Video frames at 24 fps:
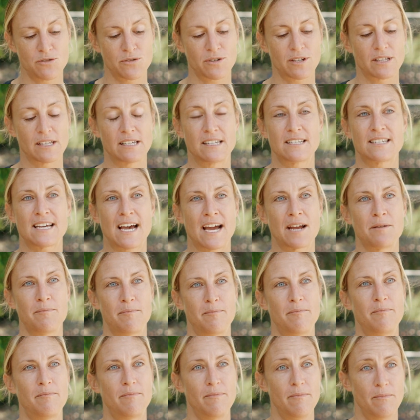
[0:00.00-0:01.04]
intricately tied
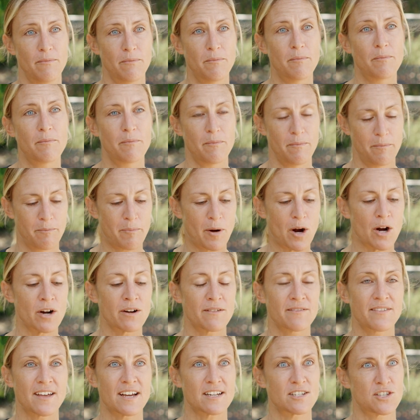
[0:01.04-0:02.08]

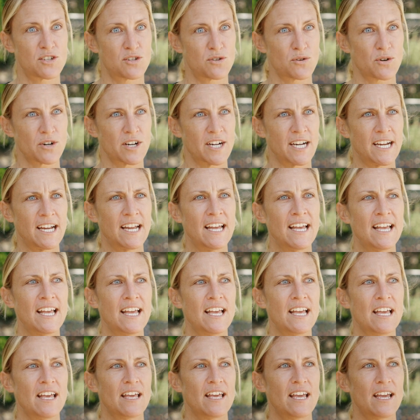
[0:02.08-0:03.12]
part of that story,
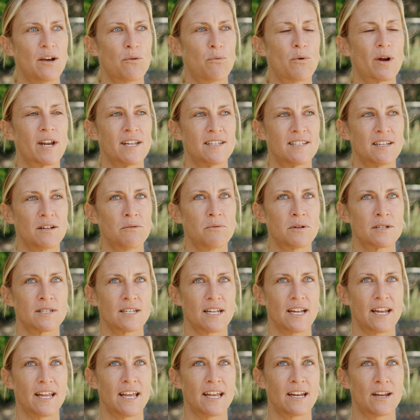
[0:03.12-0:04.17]
what it did
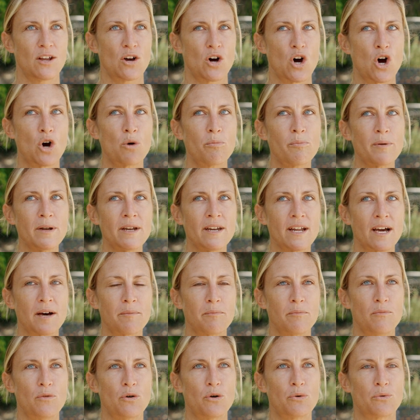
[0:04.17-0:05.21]
was it opened
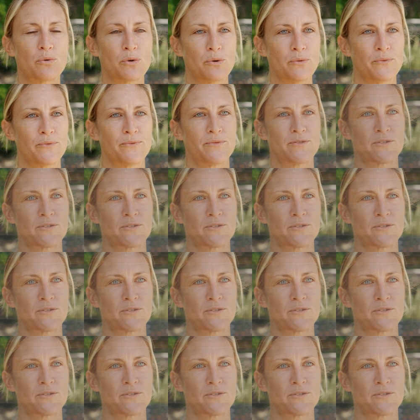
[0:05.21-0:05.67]
up room